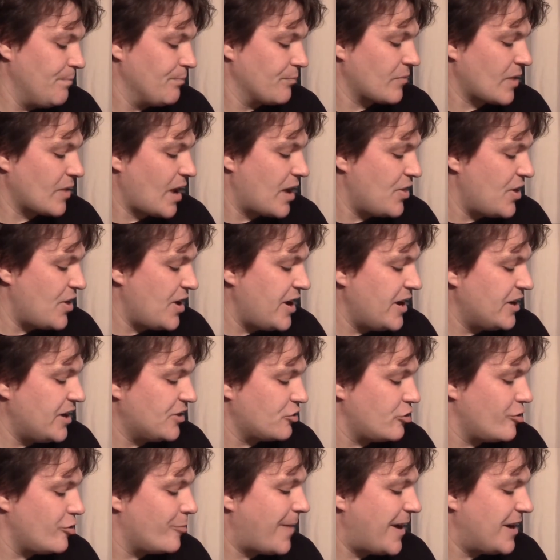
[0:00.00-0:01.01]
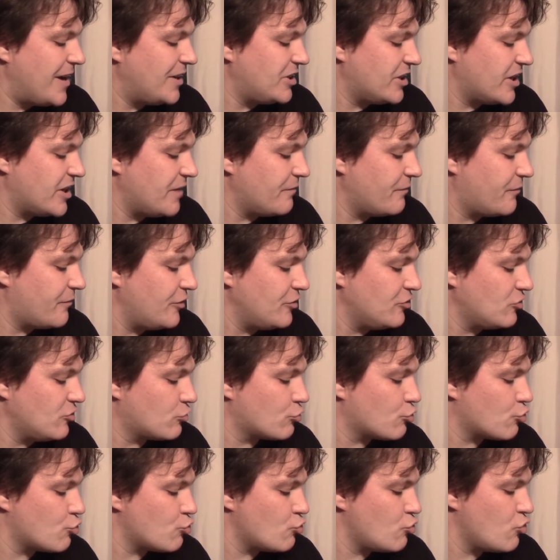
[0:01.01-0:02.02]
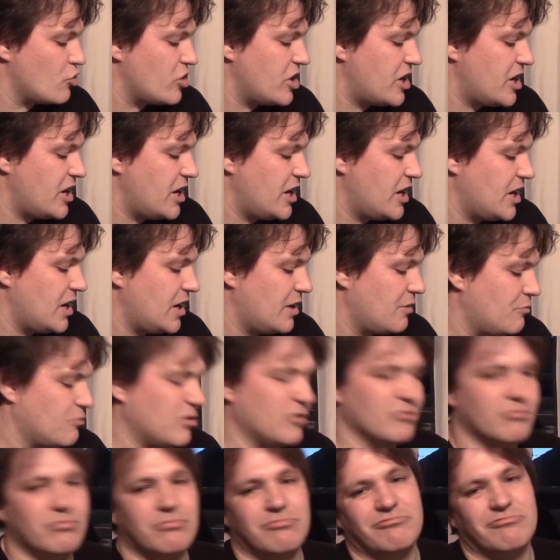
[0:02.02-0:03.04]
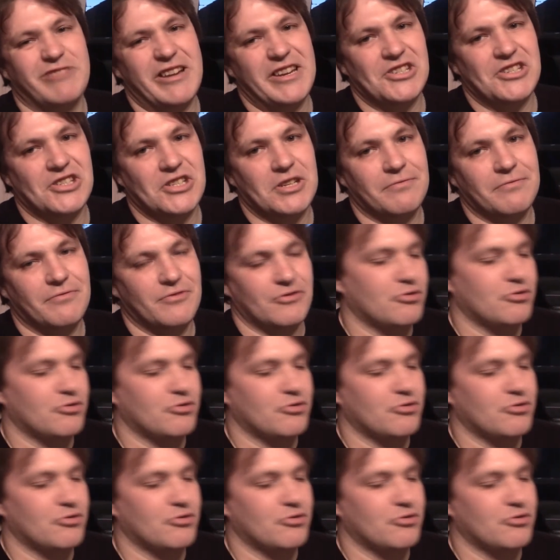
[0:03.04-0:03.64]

These are your basic infantry, well, ranged infantry